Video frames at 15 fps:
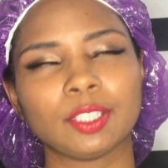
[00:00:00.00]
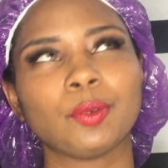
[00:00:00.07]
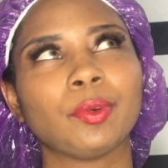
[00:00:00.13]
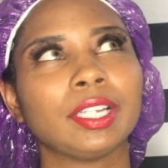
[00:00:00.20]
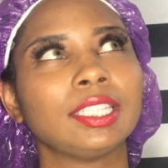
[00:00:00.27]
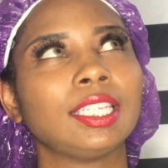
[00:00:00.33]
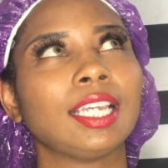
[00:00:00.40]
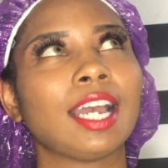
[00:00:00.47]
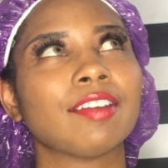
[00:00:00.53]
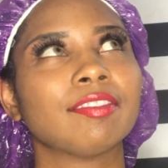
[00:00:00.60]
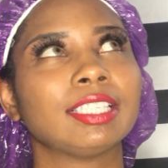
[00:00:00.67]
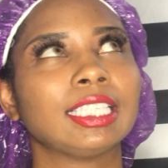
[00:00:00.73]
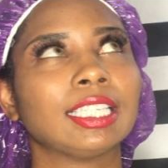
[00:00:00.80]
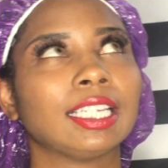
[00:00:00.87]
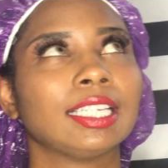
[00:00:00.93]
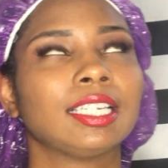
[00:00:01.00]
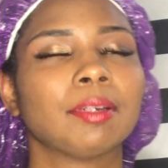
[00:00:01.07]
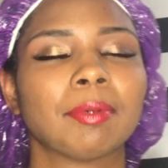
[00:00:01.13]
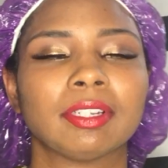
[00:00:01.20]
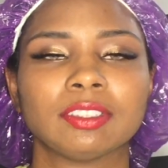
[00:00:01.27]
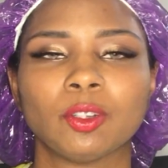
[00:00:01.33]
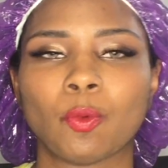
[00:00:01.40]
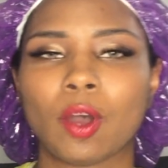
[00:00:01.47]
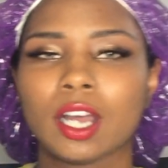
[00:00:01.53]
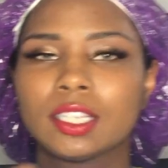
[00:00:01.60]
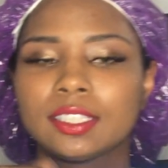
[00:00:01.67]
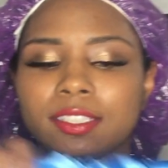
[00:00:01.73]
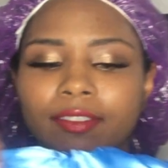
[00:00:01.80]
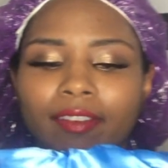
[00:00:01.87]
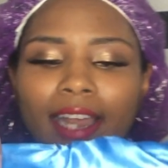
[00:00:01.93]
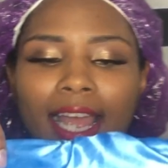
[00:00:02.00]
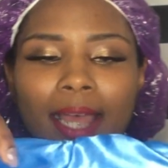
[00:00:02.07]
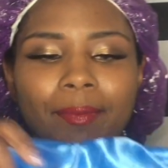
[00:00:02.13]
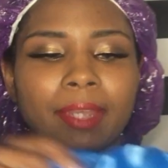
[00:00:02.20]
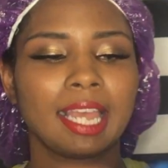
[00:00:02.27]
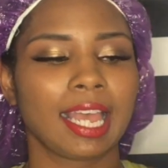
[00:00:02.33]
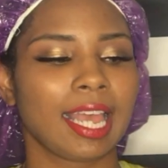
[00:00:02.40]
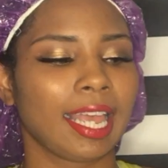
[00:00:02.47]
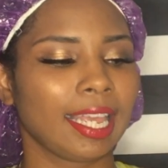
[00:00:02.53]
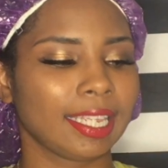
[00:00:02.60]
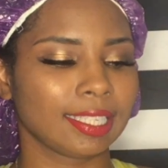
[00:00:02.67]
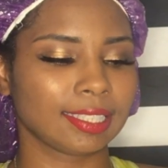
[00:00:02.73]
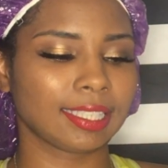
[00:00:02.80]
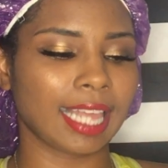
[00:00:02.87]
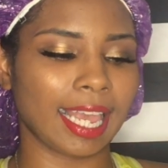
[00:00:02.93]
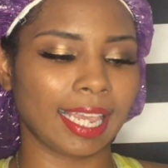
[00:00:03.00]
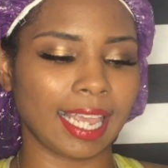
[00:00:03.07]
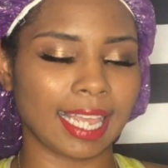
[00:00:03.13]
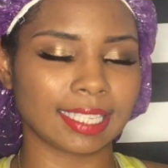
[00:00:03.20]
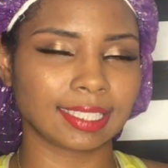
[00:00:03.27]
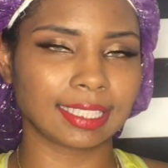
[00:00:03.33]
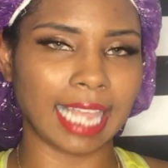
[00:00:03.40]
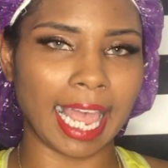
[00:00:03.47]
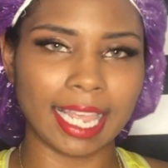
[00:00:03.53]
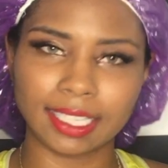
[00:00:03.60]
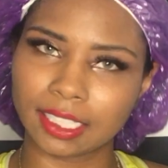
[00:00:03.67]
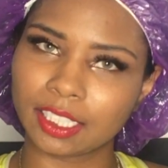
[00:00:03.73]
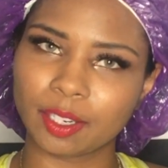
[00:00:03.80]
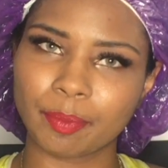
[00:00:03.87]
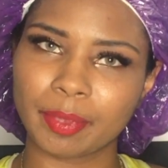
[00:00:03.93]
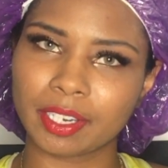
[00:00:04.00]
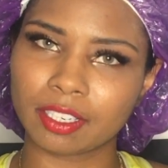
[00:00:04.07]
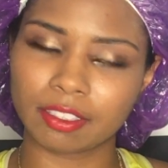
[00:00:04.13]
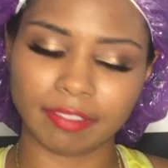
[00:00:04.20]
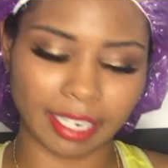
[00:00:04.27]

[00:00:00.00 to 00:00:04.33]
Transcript: The one thing I really like about the Wonsii wrap is that it has satin in the middle.